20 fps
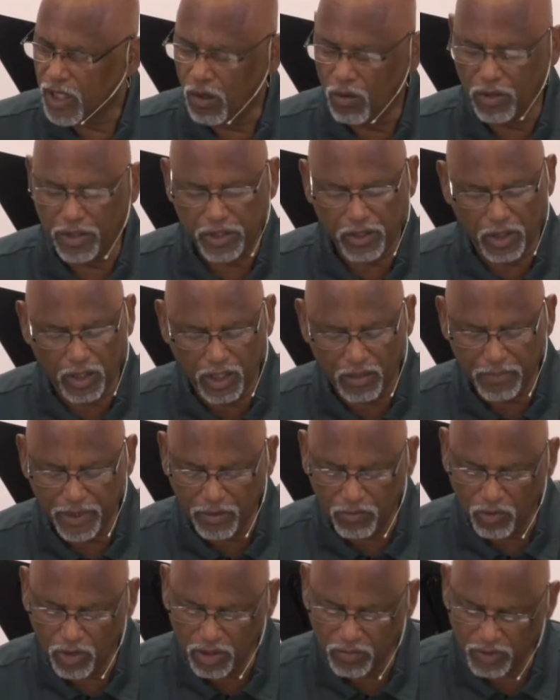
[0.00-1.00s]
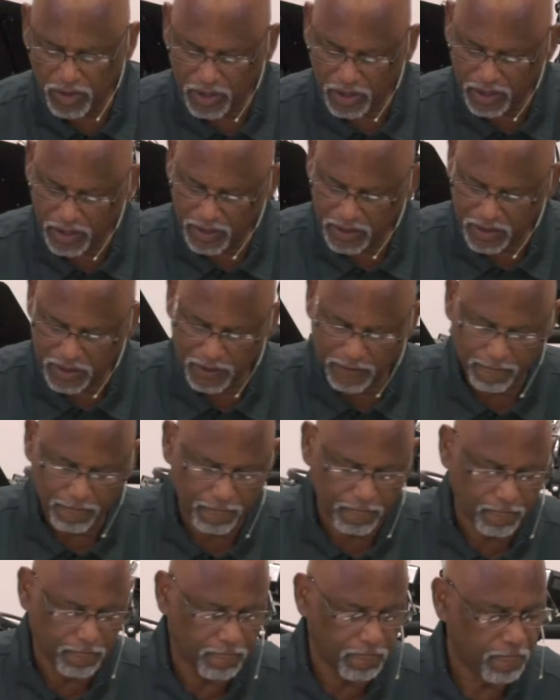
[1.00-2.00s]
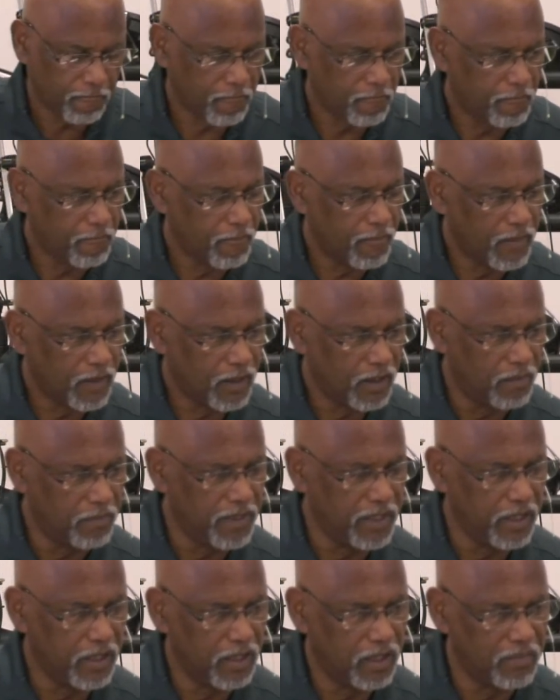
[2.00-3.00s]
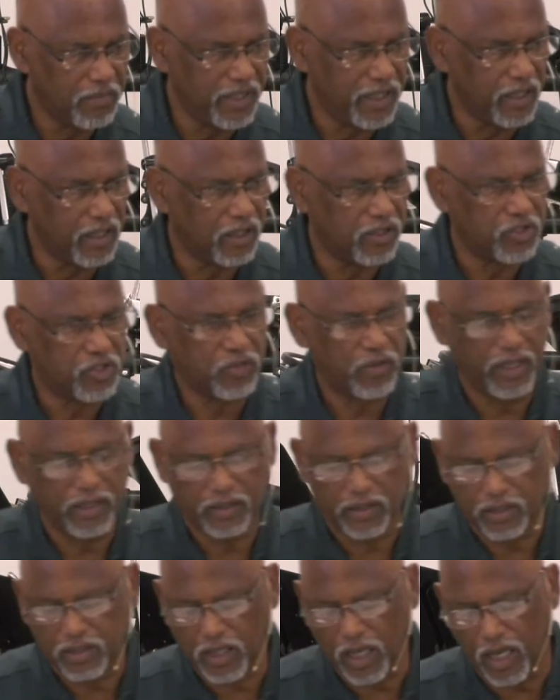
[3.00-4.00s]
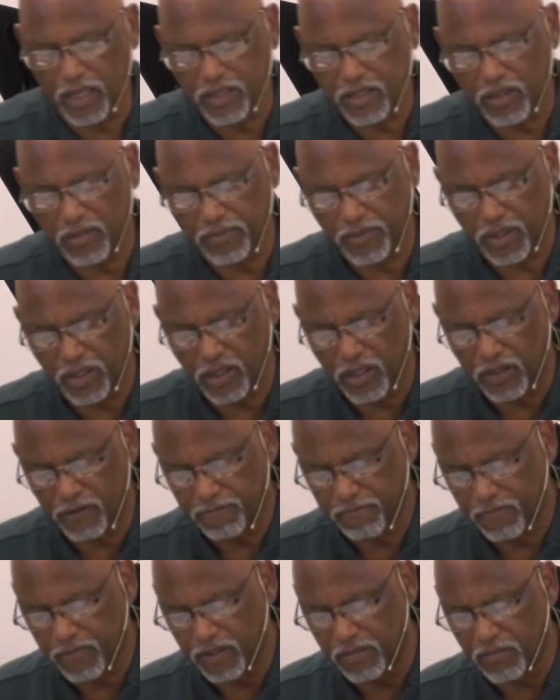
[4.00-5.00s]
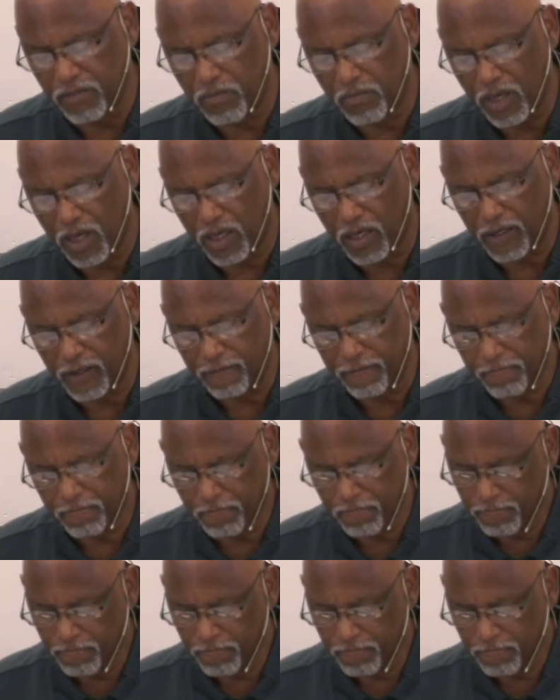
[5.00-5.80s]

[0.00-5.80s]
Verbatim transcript: I want you to let me run with this. Let me, let me illustrate this concept uh, in my mind.